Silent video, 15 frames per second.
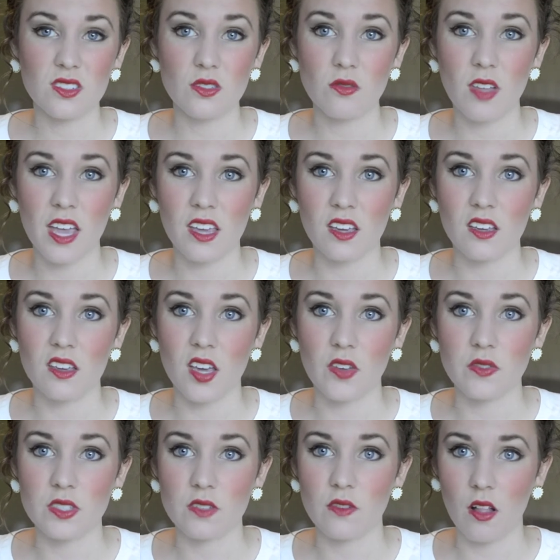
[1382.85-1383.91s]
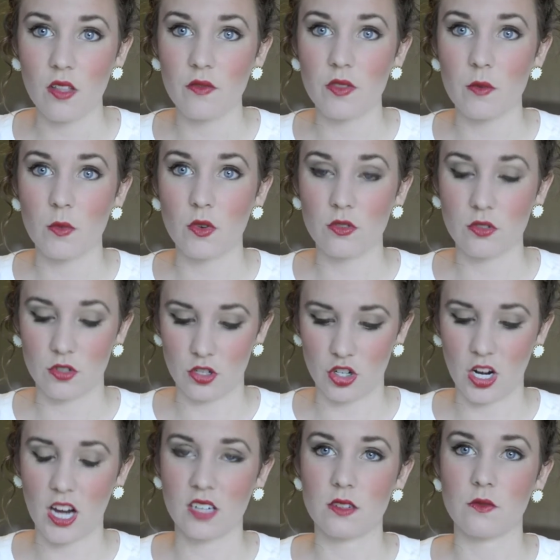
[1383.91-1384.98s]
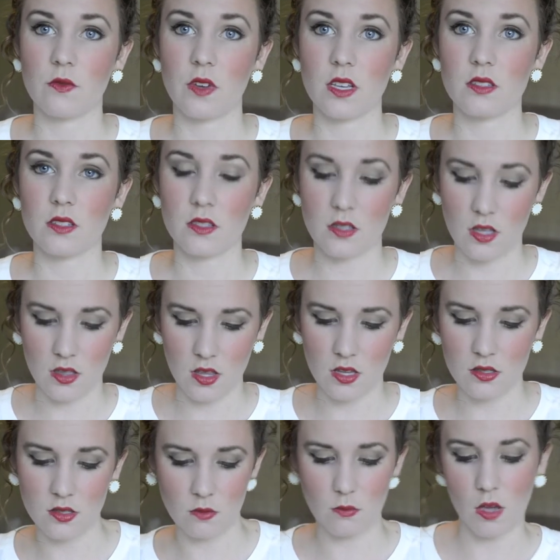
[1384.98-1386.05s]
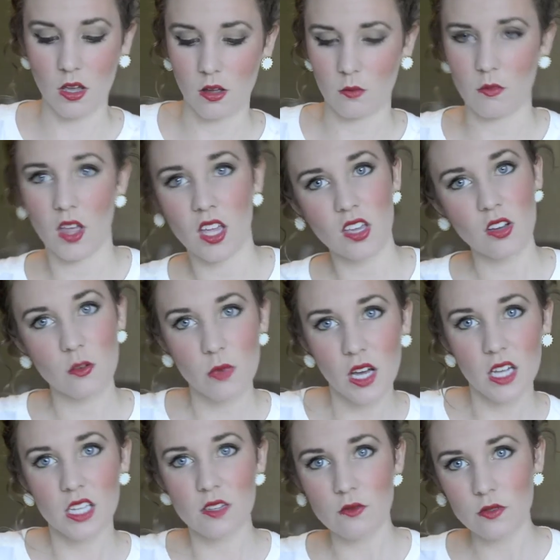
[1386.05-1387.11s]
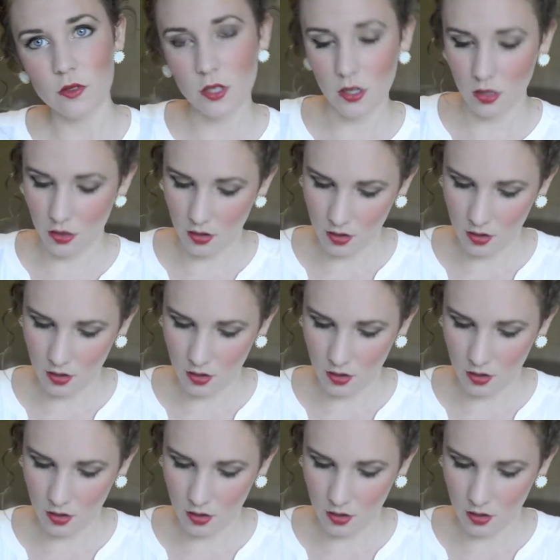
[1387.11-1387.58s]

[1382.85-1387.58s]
do like gifs of all of the most attractive faces in this and make them like go back and forth.